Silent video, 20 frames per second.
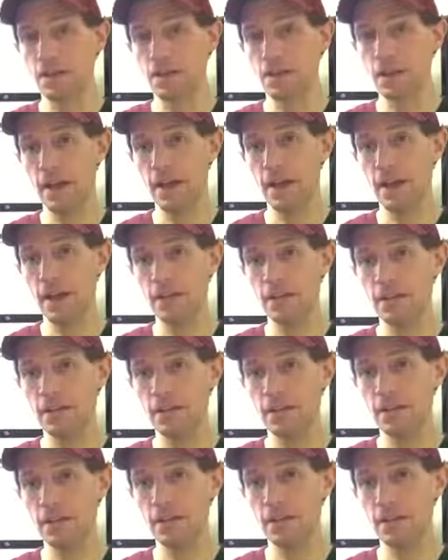
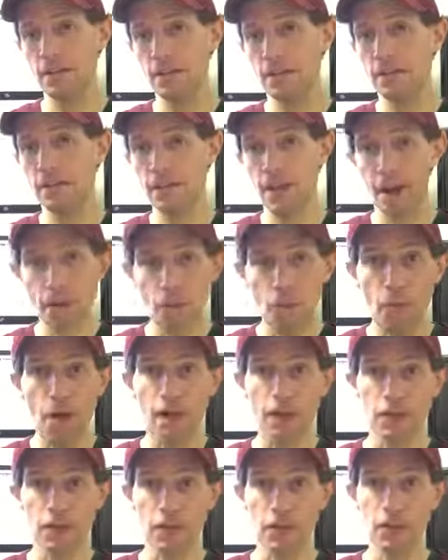that is not
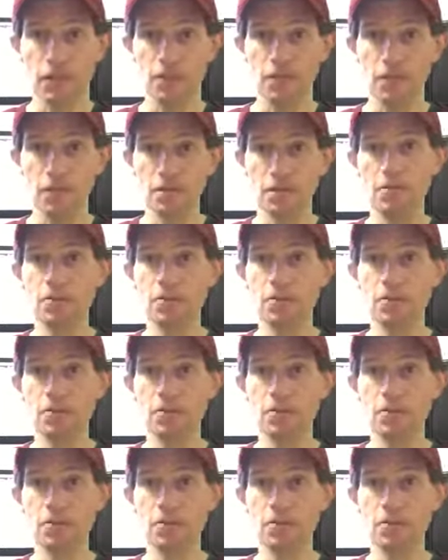watching,